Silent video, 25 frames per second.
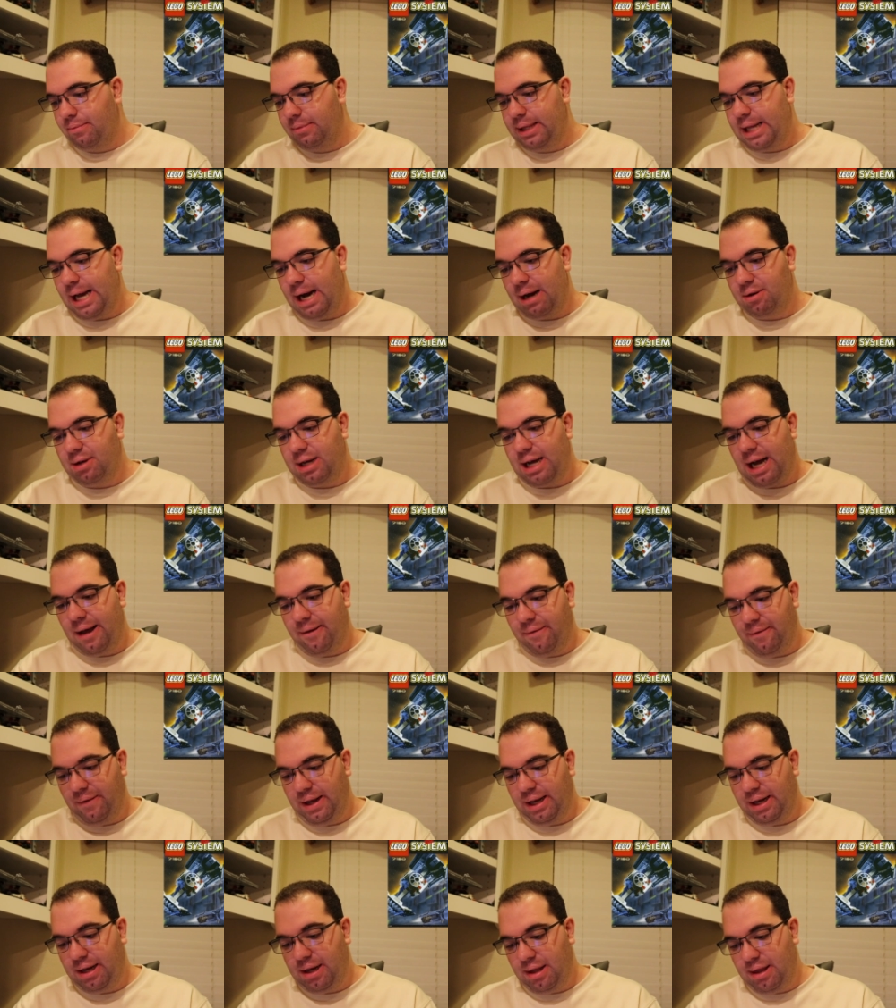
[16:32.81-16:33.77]
Now, I
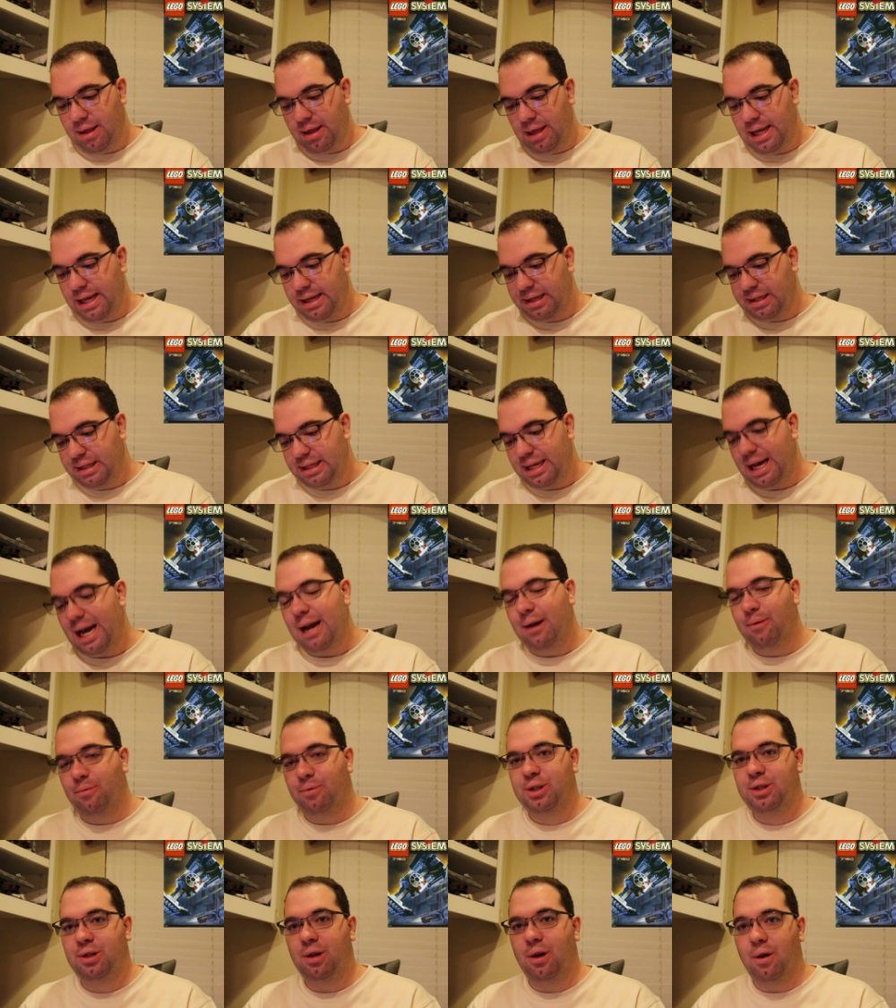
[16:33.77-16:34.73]
think this set
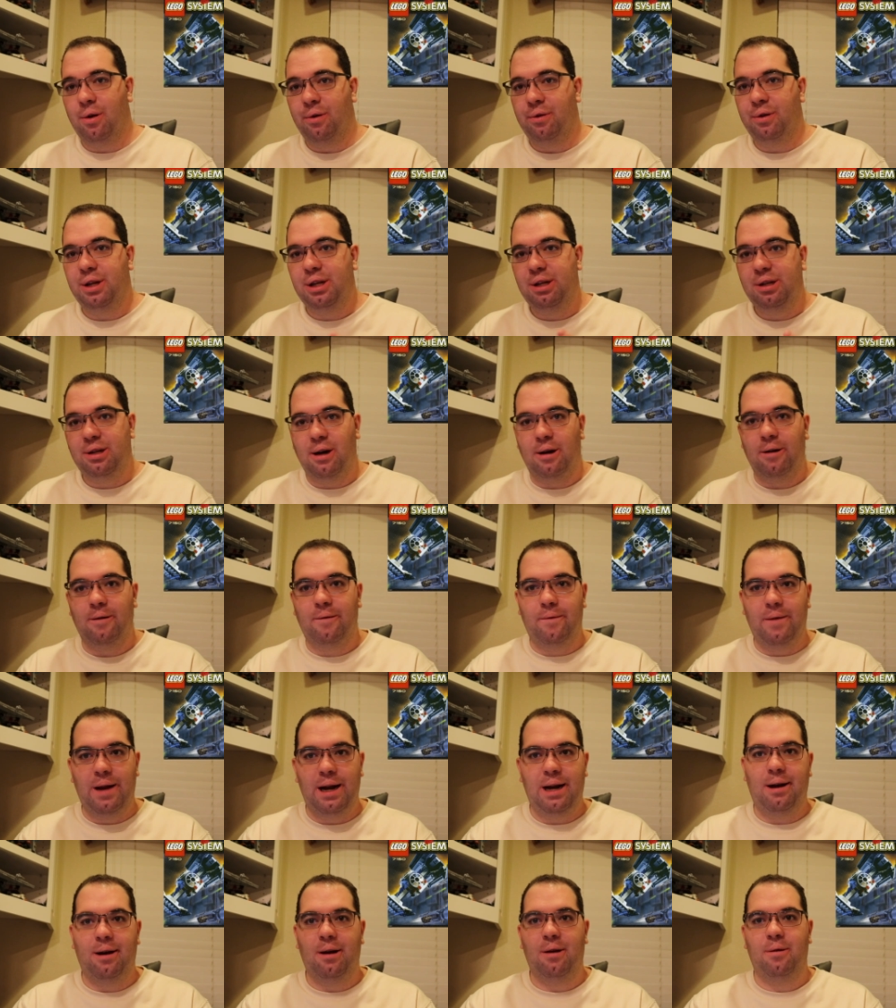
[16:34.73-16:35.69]
was the only Darth
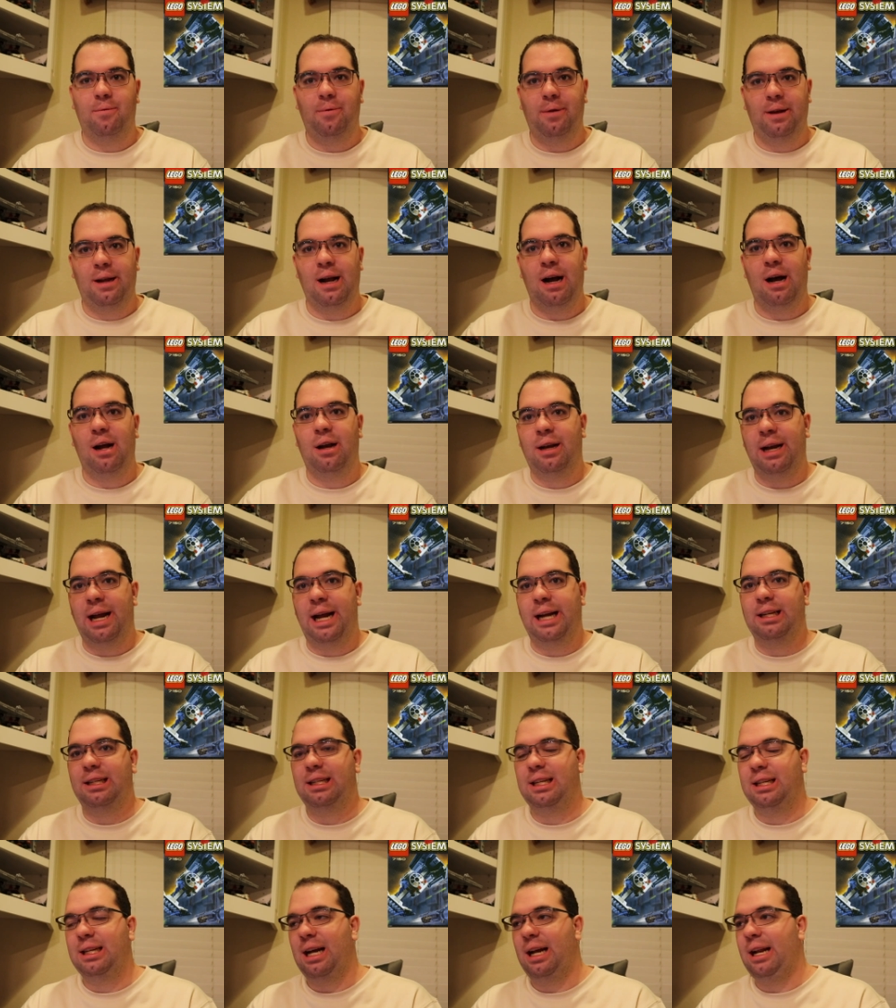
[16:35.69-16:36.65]
Vader we got in
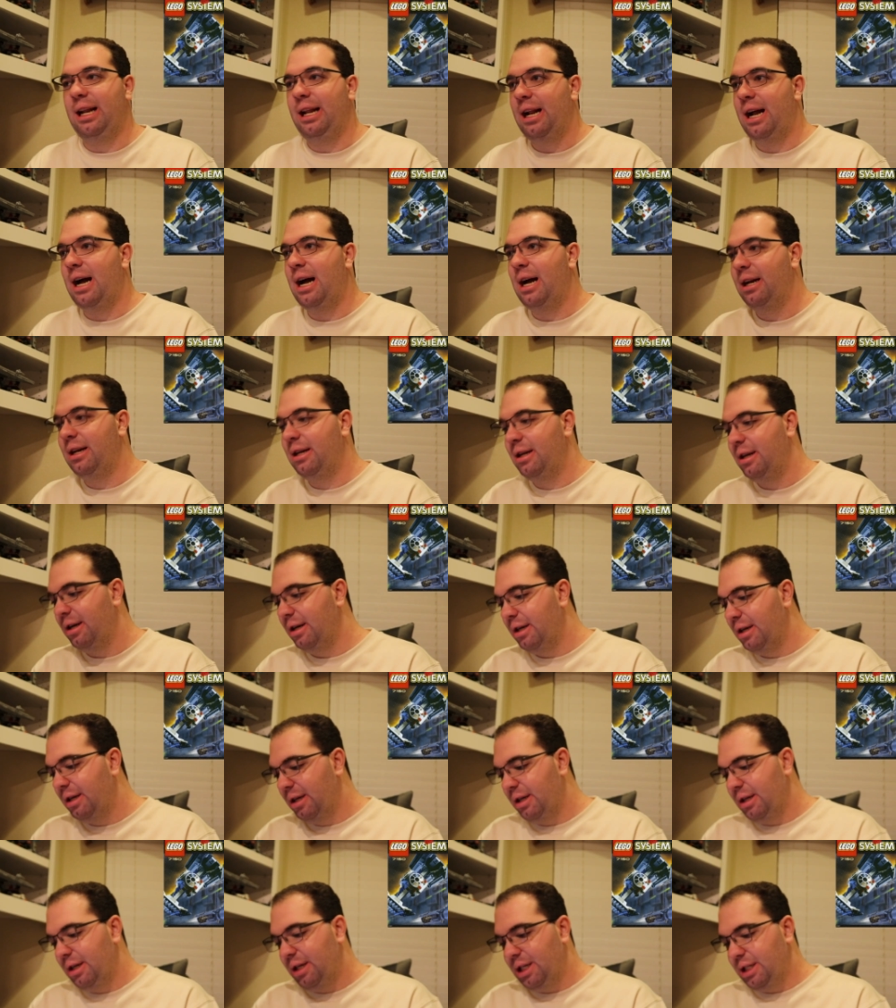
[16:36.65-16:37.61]
1999.
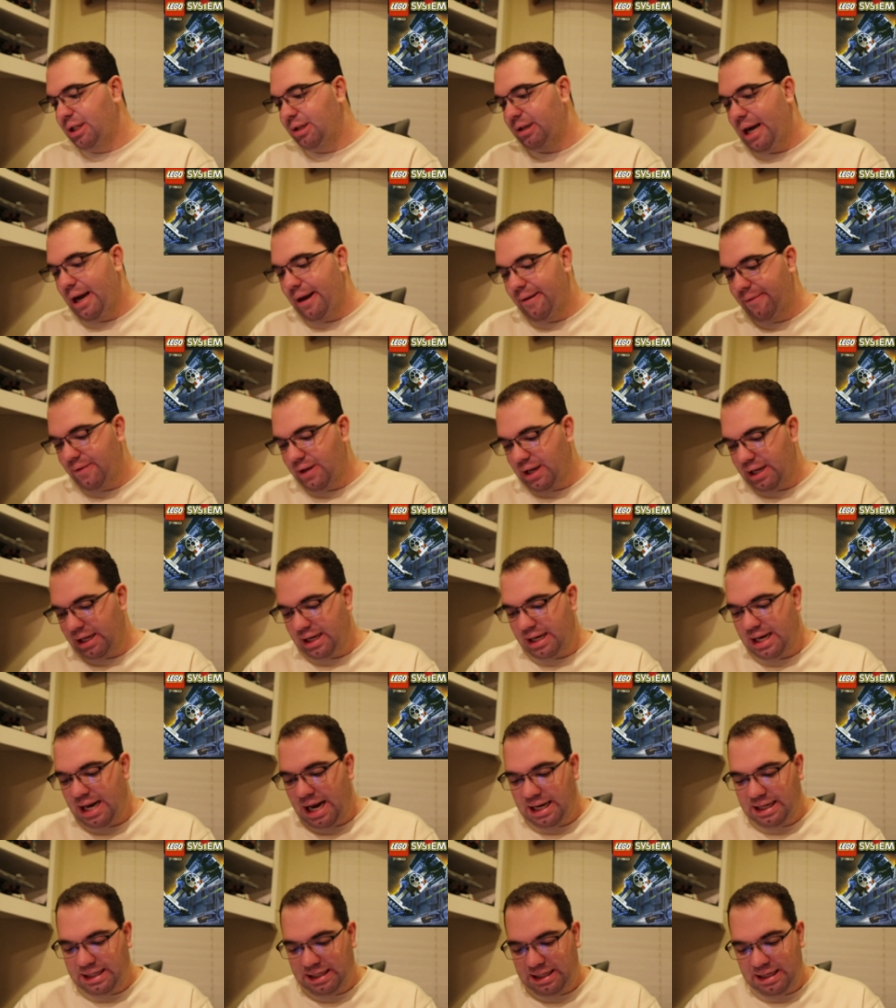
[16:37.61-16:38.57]
So I feel like in
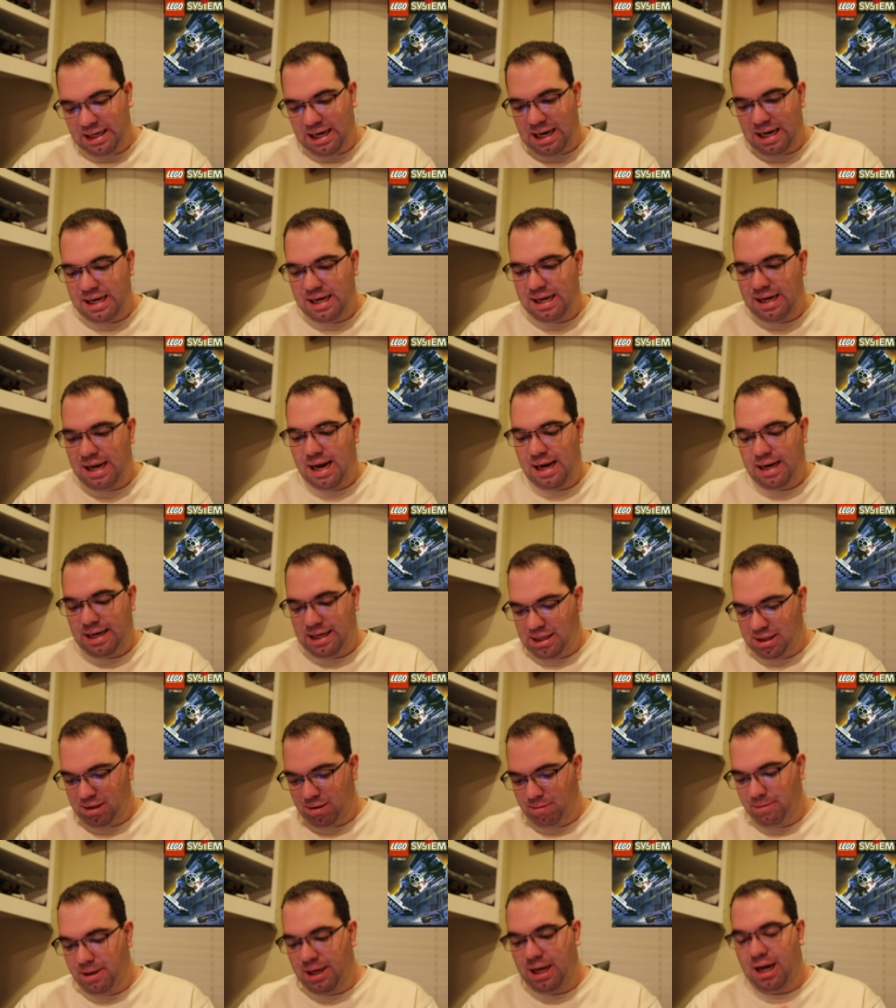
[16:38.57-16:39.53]
1999,
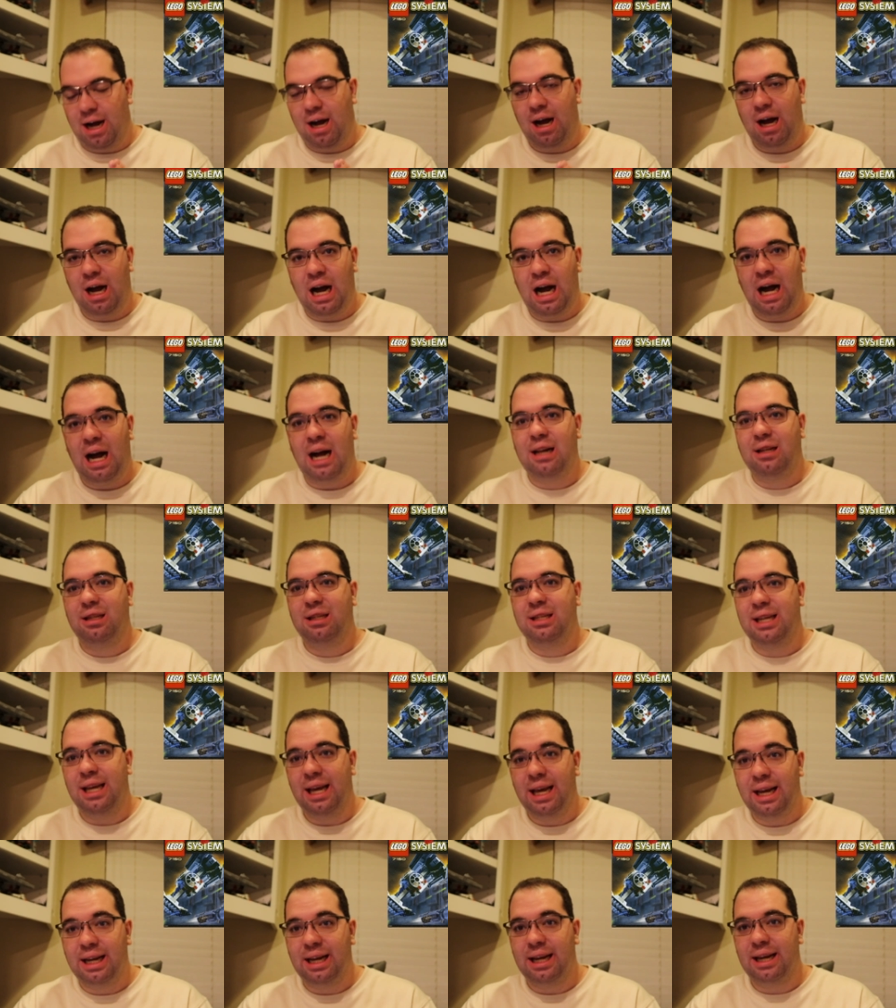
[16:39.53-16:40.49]
this will be a hot
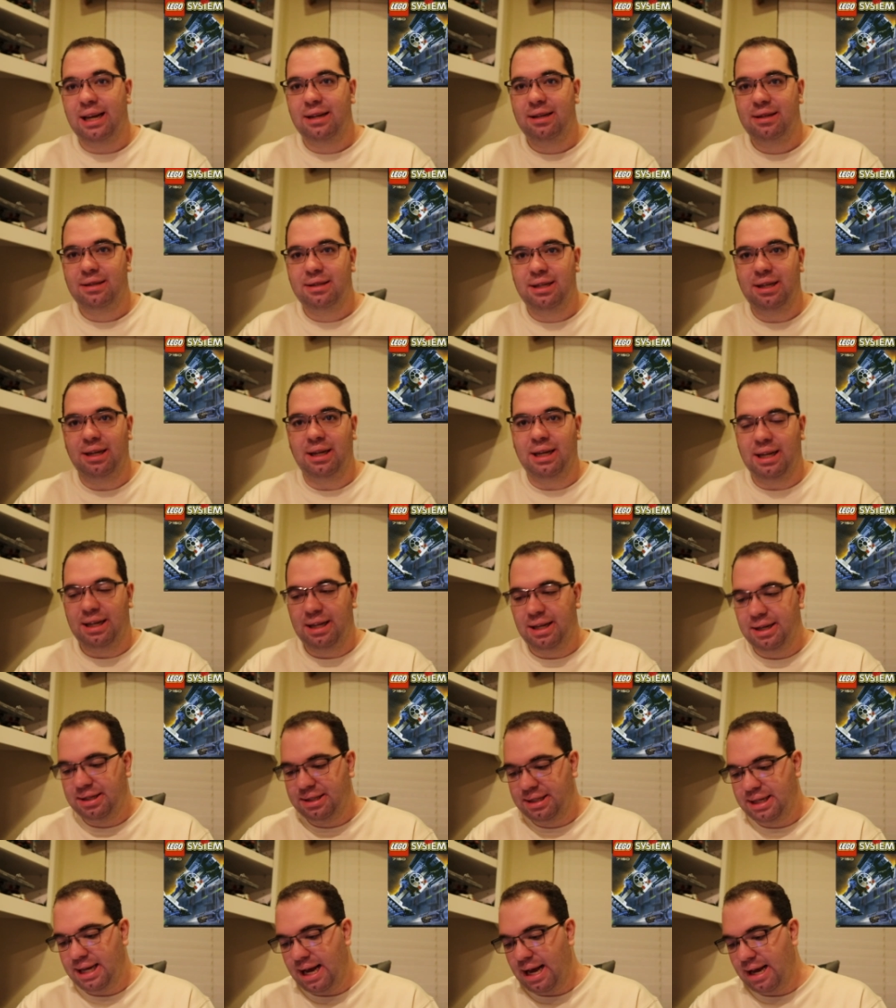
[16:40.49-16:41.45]
ticket to get this
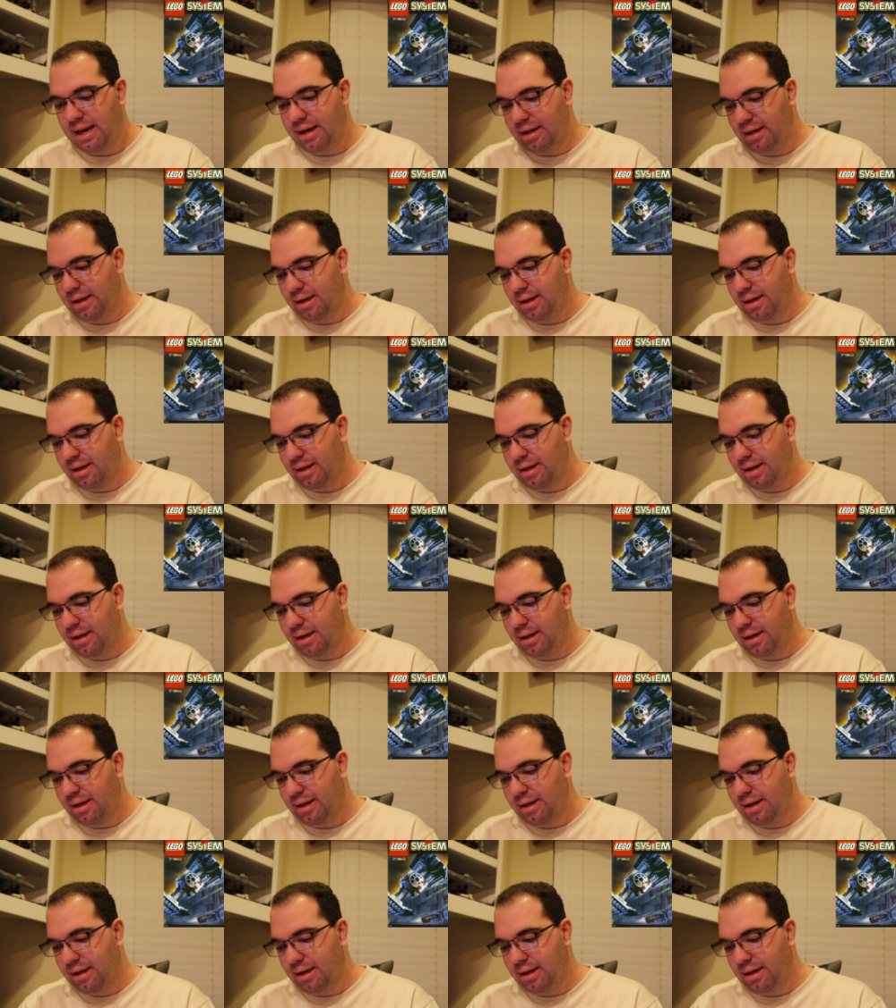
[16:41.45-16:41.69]
set.